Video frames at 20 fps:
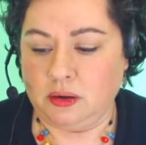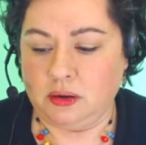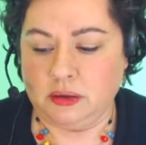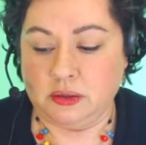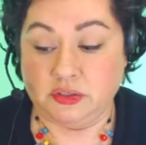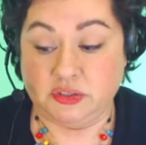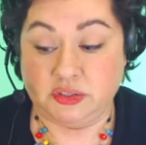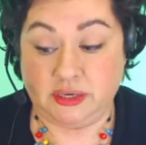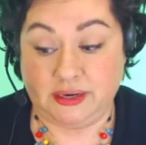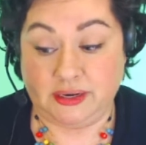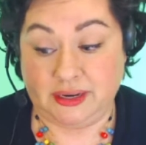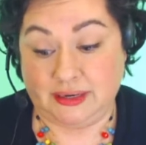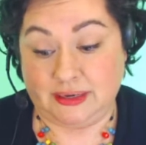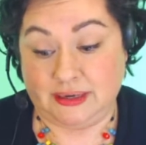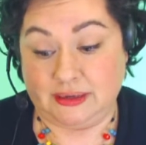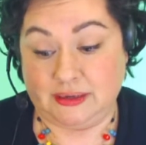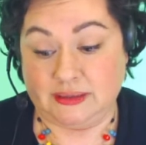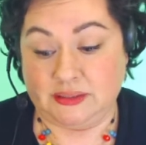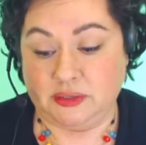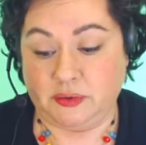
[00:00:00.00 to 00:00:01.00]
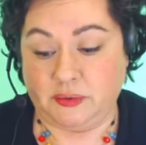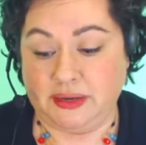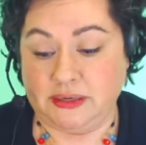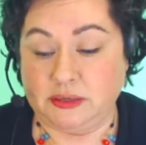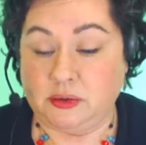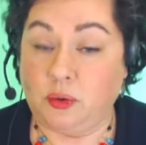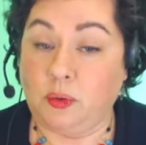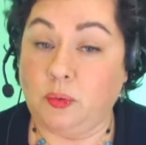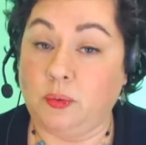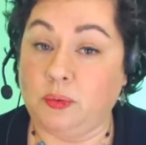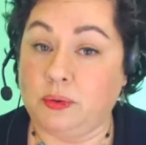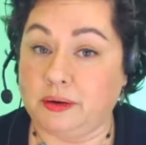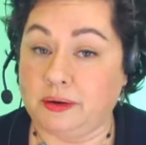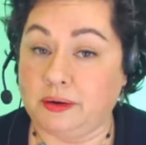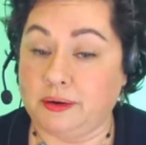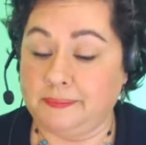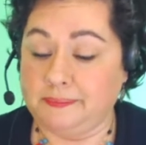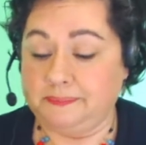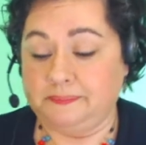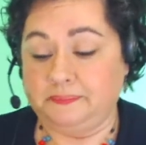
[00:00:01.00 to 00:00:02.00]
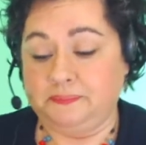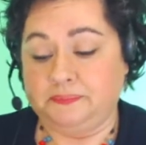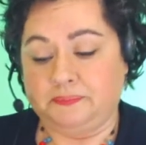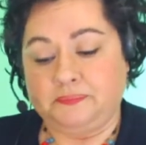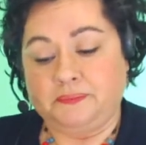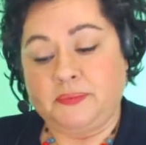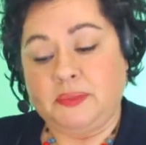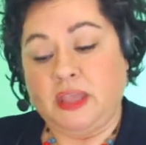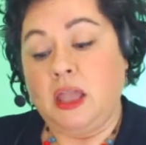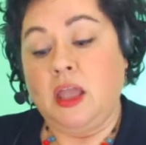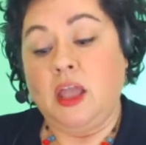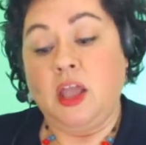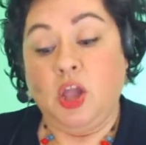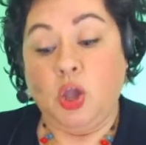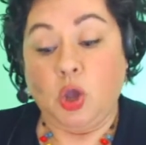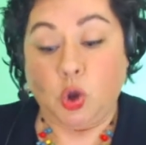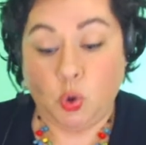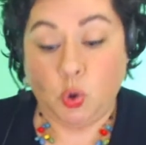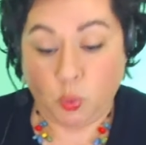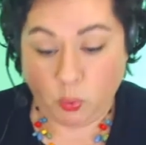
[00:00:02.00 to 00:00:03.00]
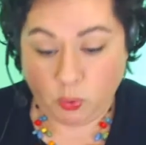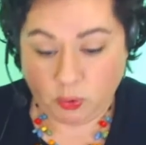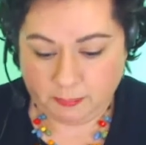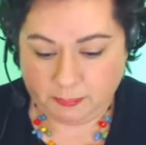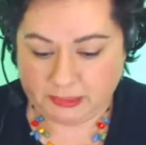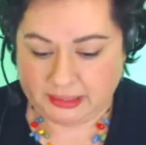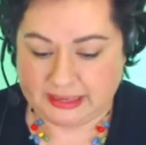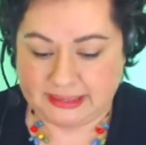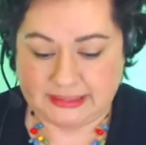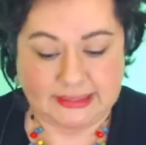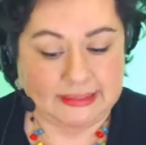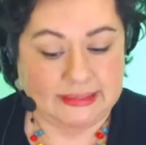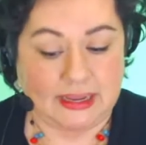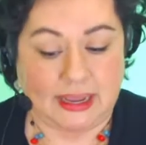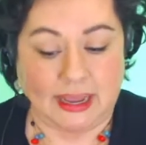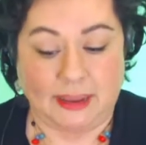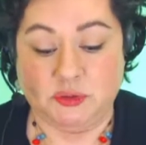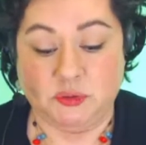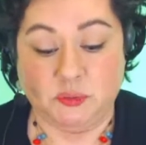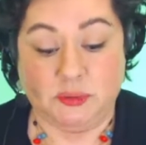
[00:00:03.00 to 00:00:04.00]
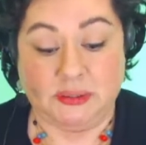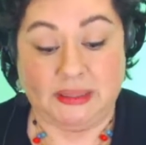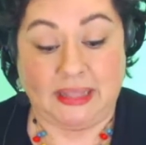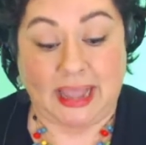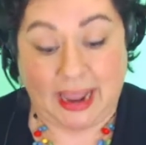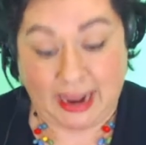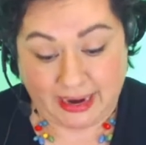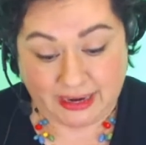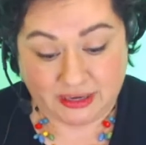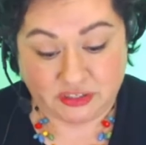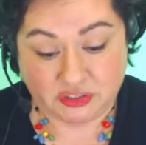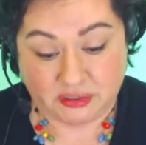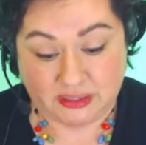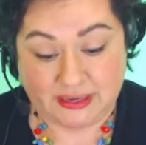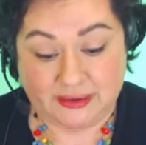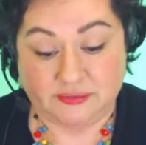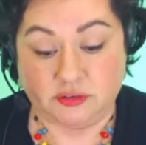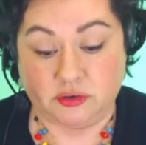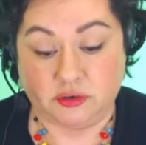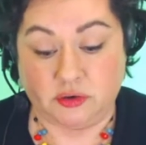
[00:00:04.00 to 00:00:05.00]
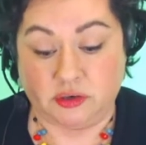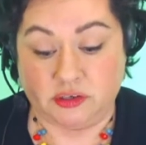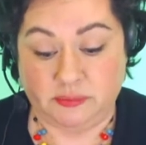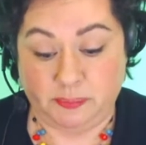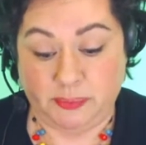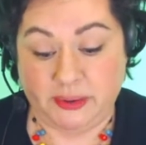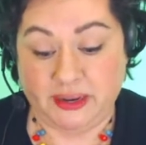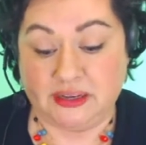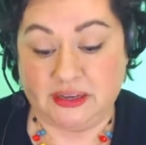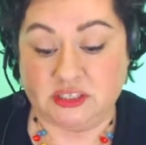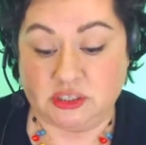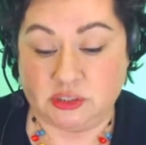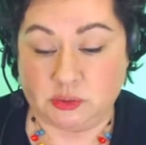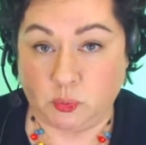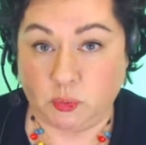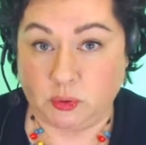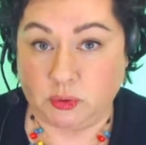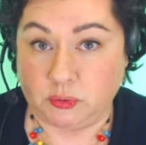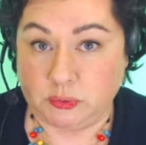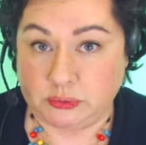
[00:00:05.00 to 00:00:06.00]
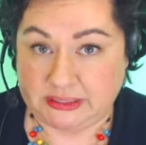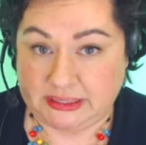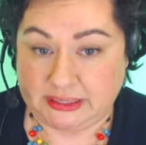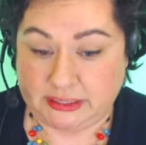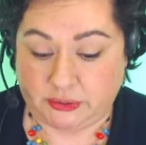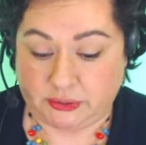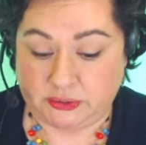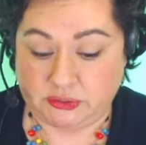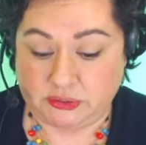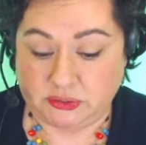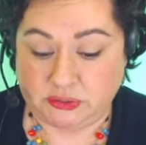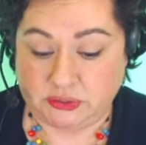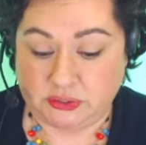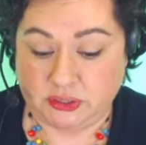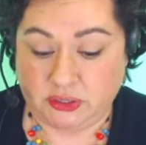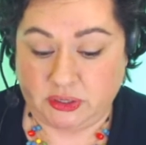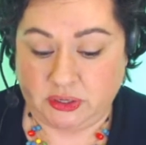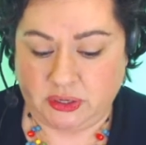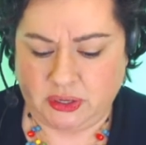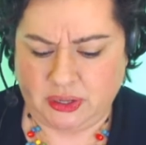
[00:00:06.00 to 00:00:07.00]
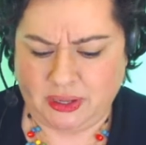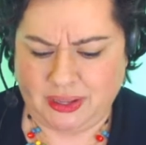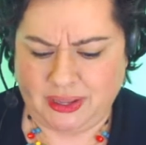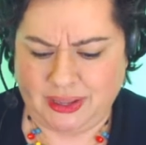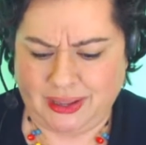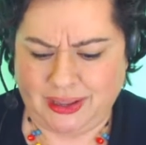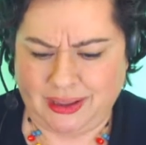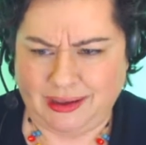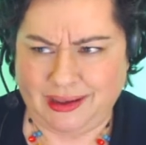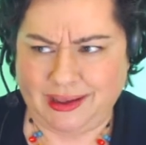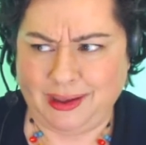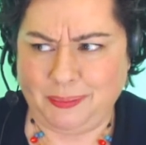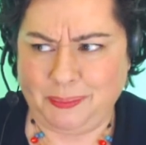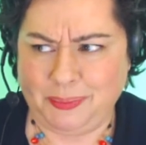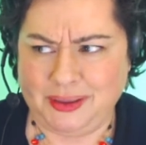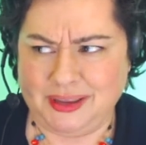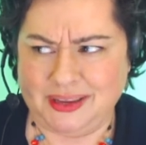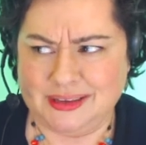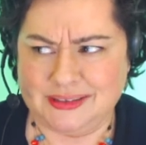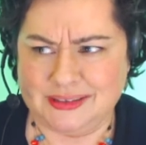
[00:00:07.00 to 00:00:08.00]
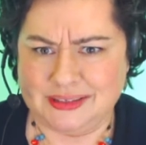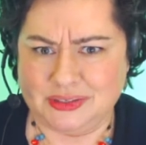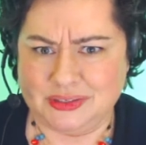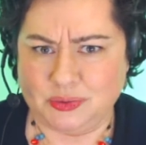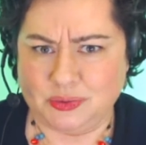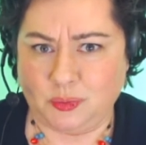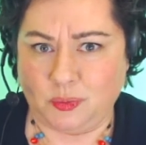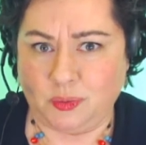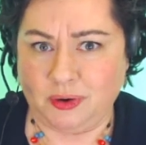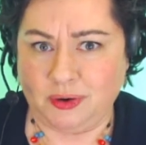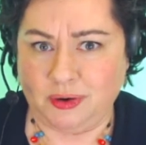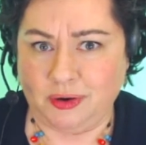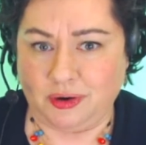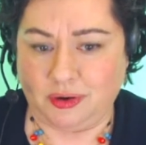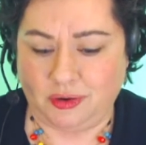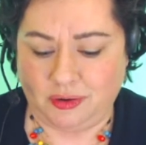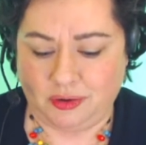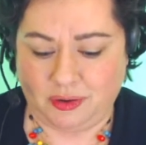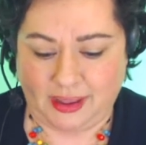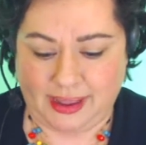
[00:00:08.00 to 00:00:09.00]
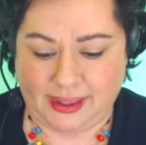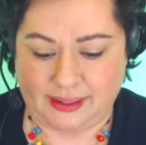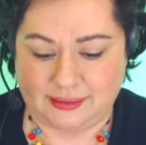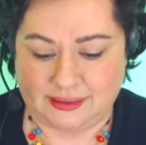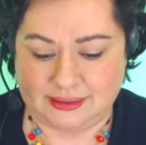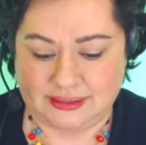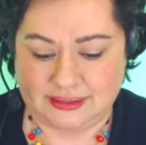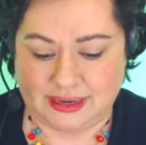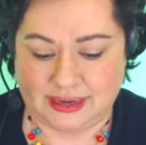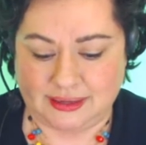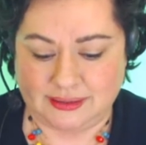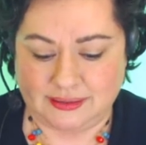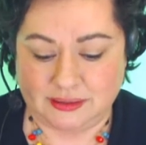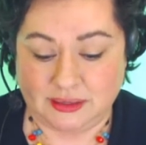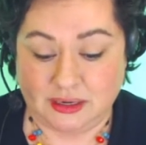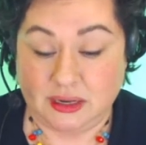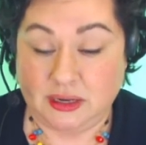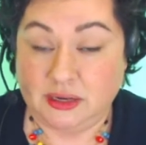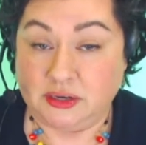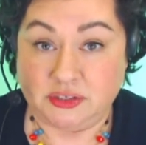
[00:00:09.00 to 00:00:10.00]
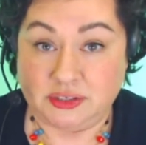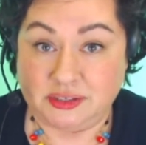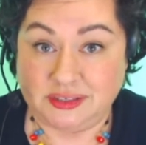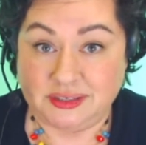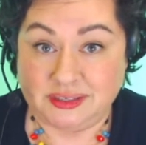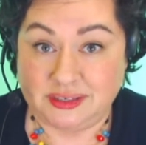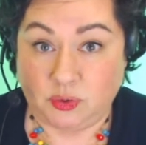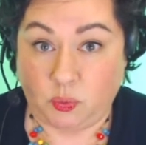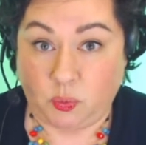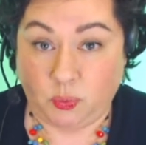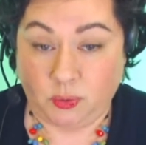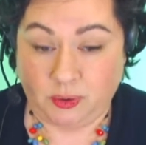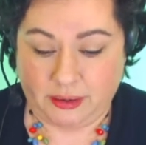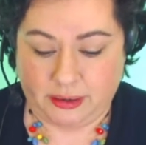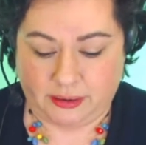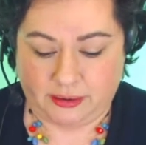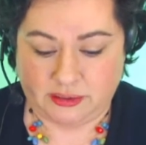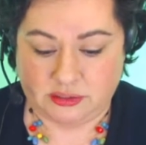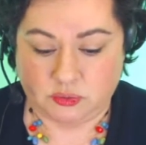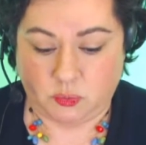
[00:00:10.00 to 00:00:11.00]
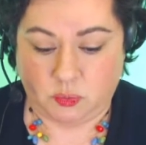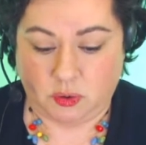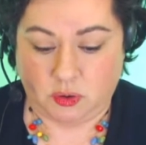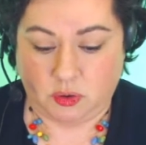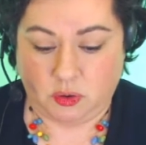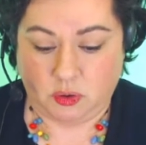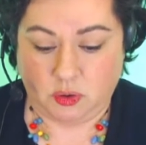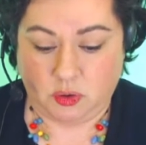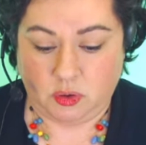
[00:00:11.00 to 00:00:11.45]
She didn't, so he told her. Corn planting time is when the ash leaves are as big as squirrels' ears. How big is a squirrel? Alice asked. Just an ordinary squirrel.